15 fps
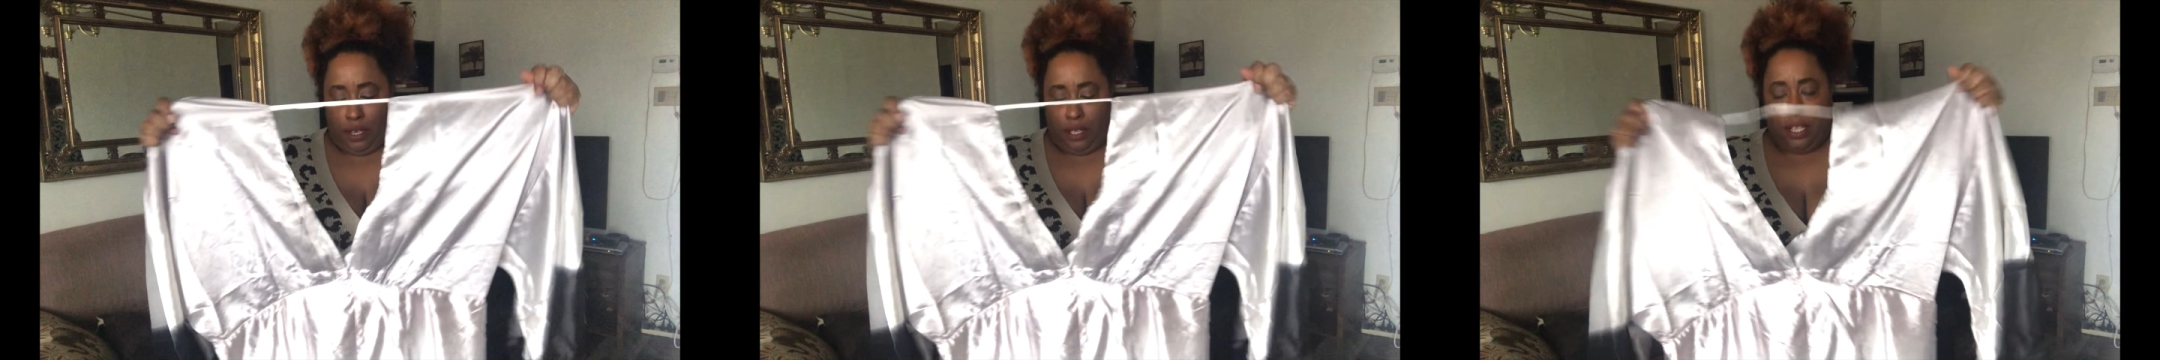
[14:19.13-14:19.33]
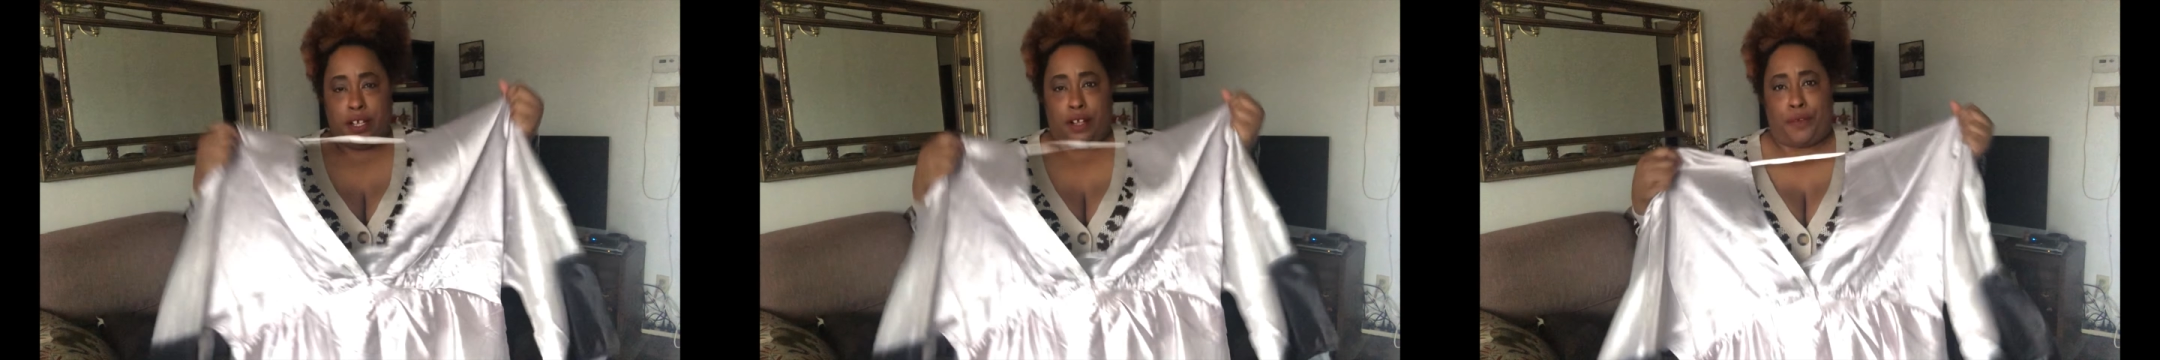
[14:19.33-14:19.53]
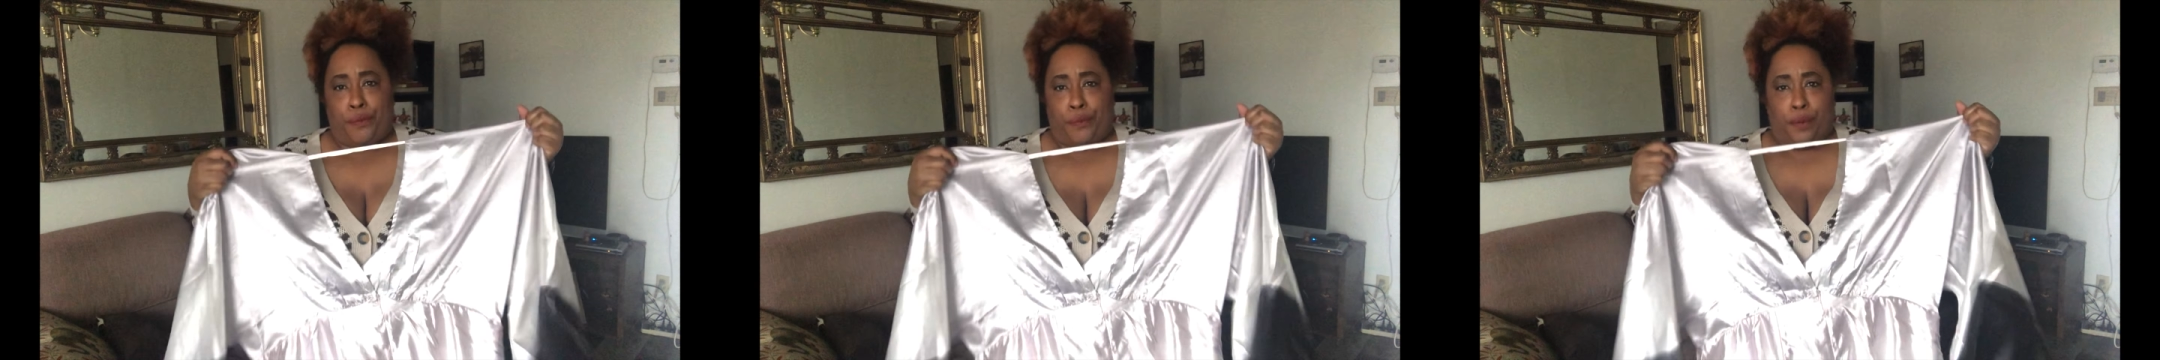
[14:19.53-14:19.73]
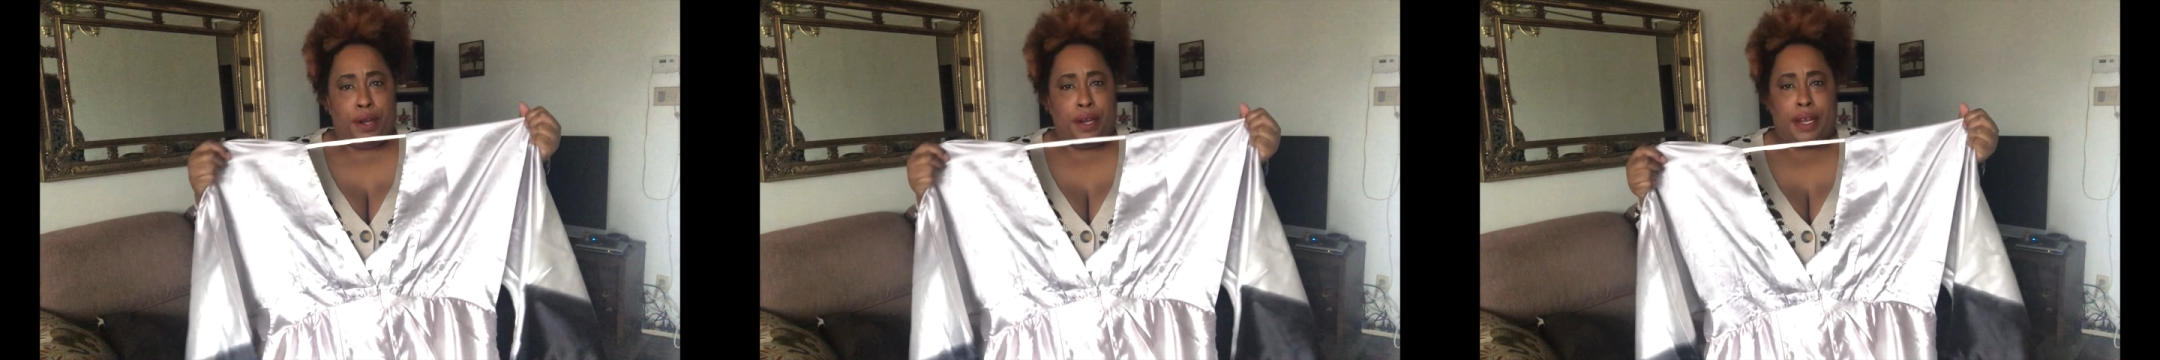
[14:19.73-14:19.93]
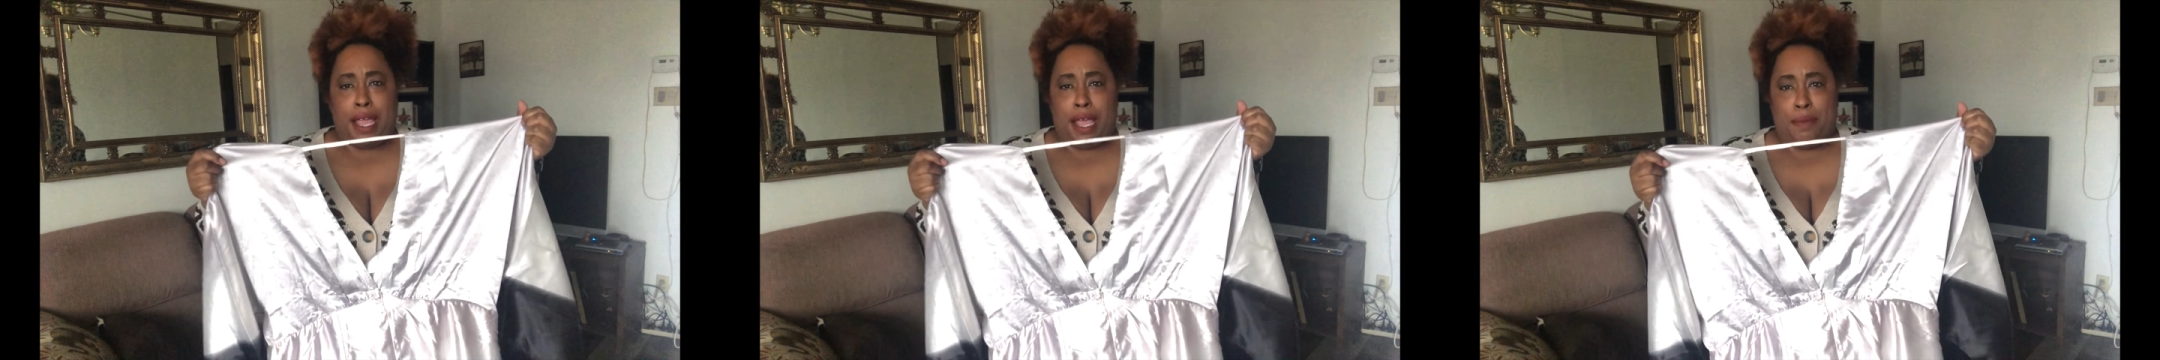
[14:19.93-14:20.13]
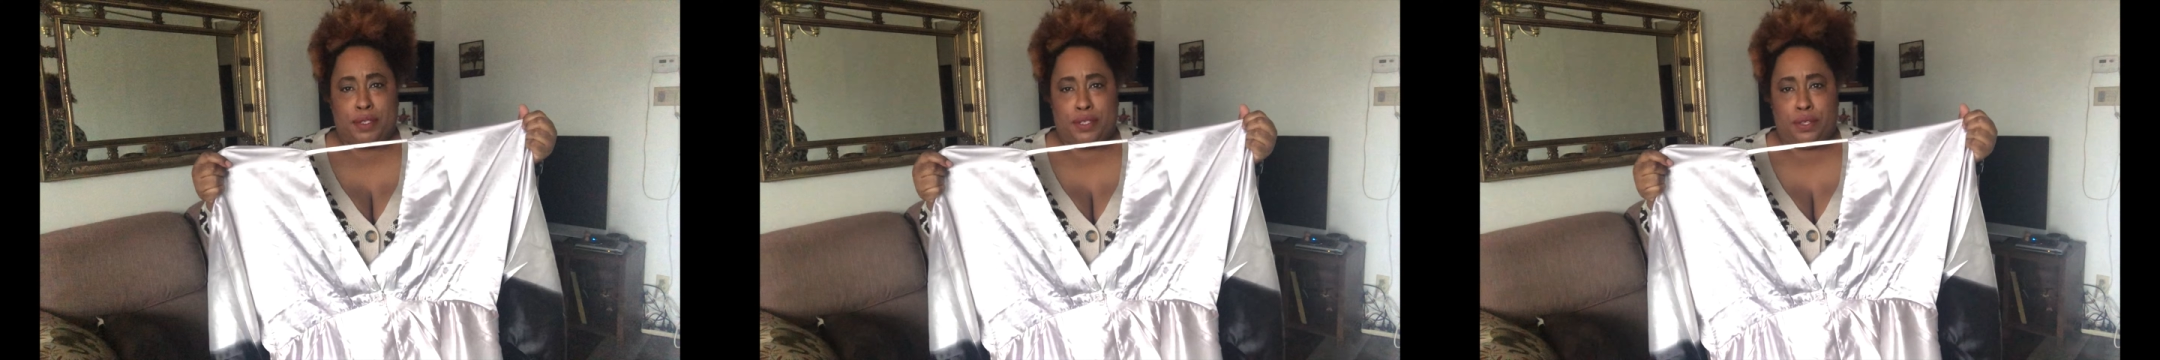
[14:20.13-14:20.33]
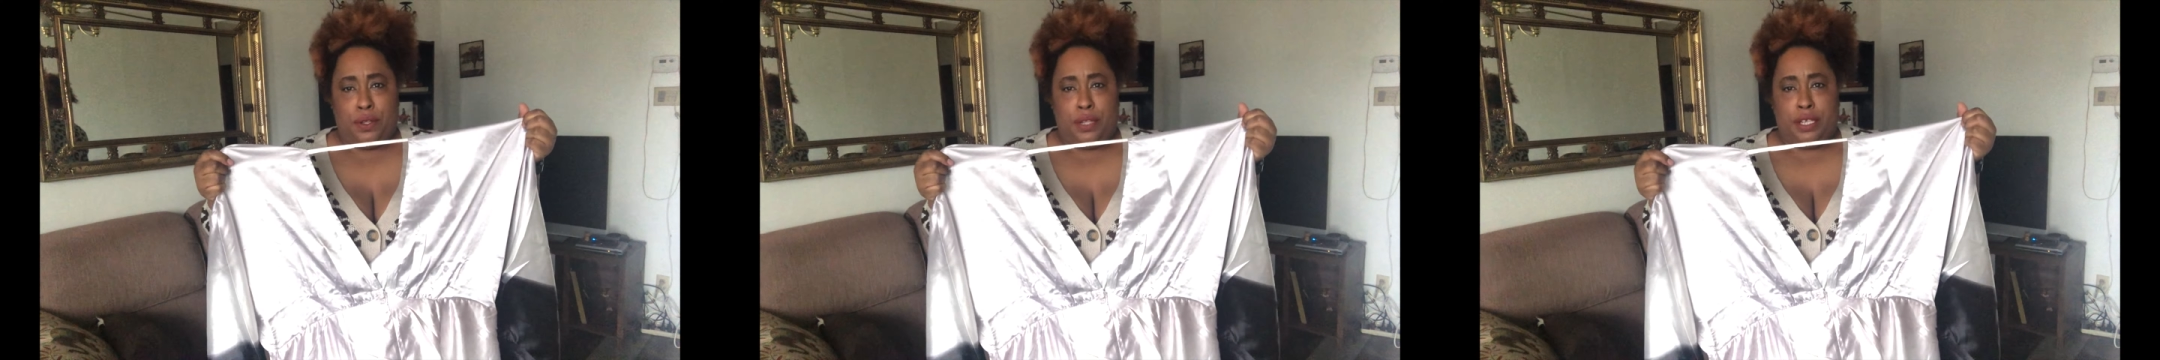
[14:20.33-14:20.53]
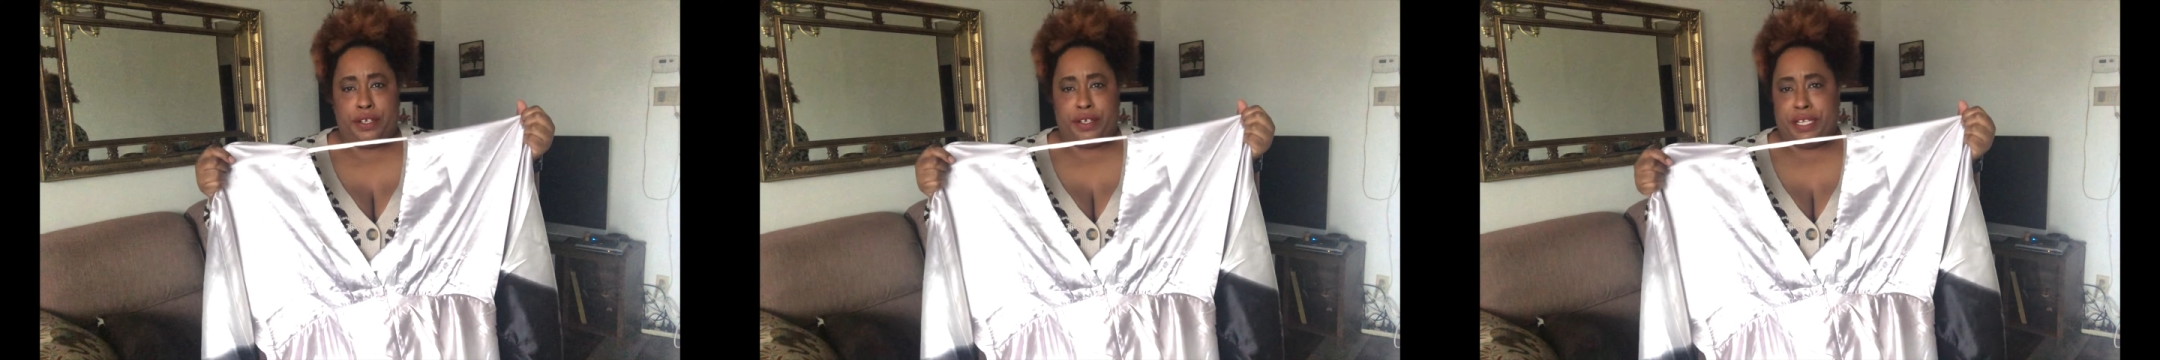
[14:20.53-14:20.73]
Look, wear a
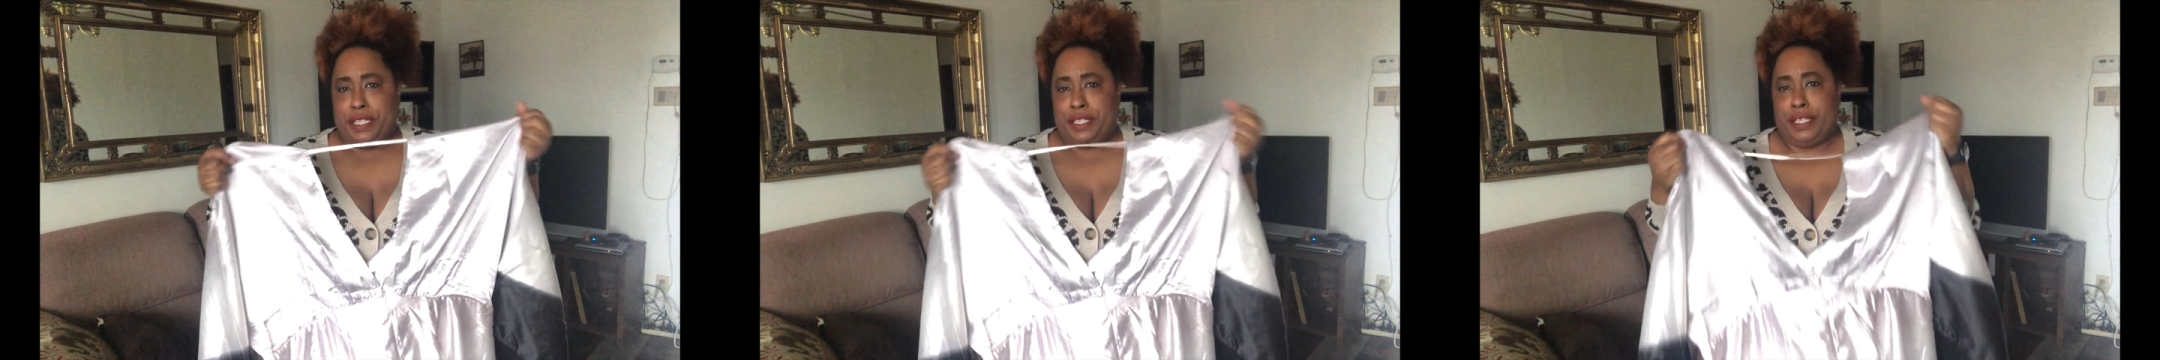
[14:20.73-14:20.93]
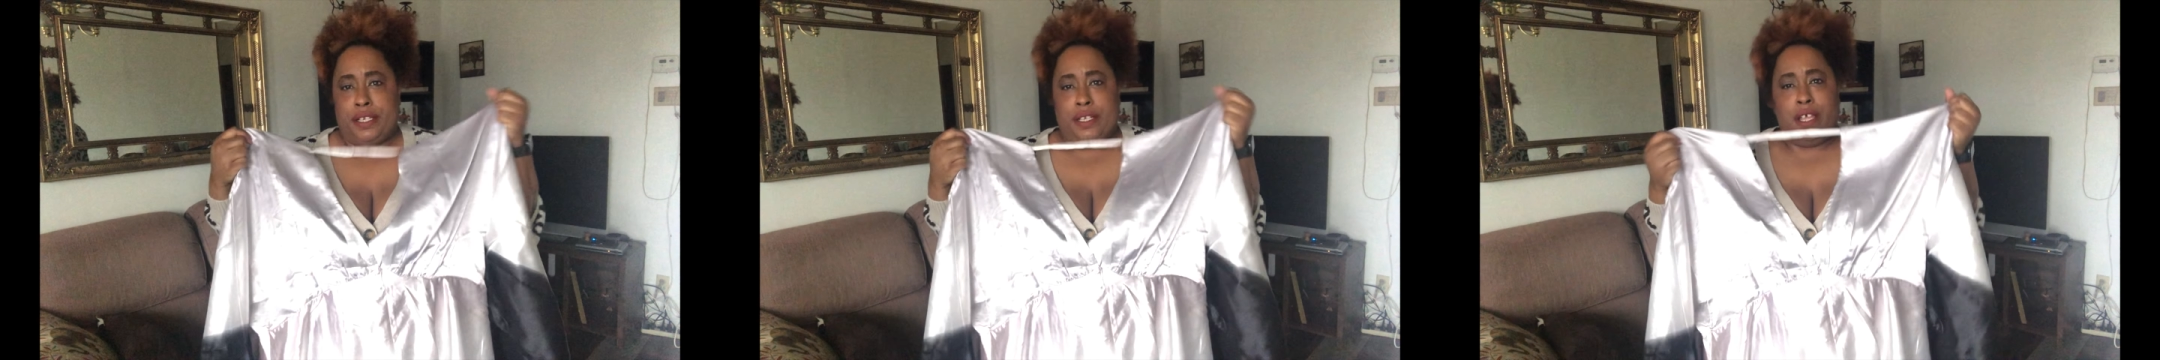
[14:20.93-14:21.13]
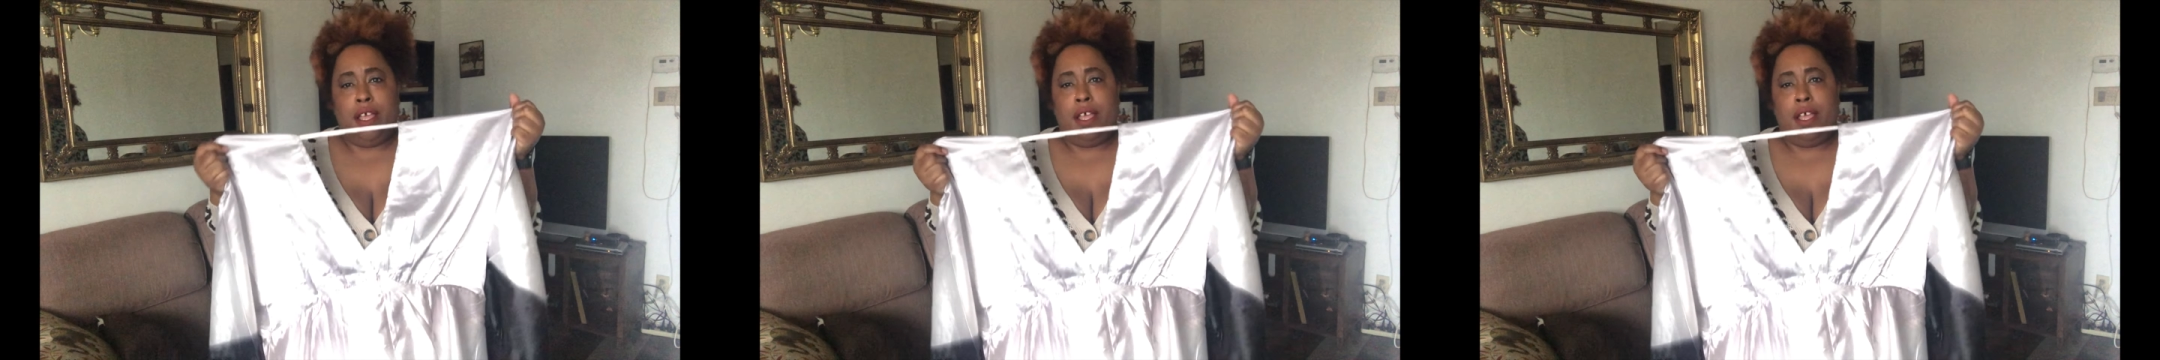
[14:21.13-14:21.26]
camisole underneath it.